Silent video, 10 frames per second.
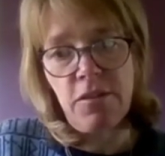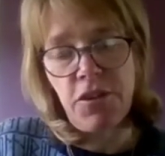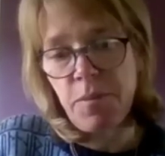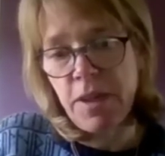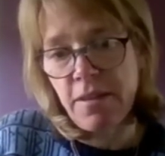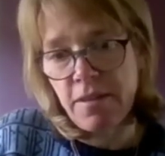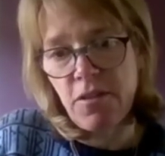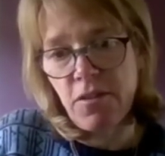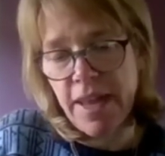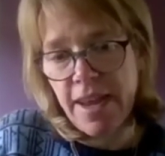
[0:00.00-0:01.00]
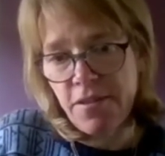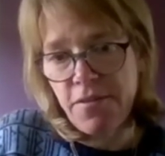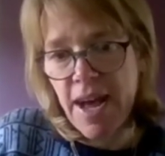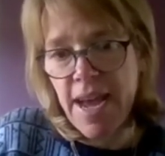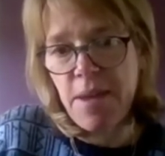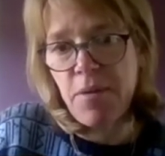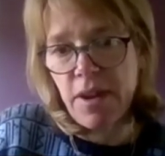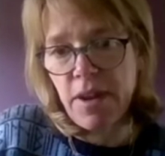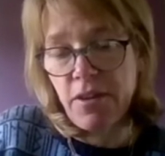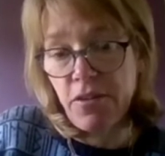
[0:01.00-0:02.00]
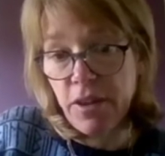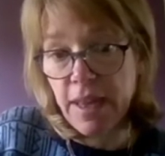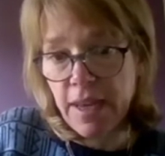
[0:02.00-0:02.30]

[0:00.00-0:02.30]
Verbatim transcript: which means it's got less fiber in it, really.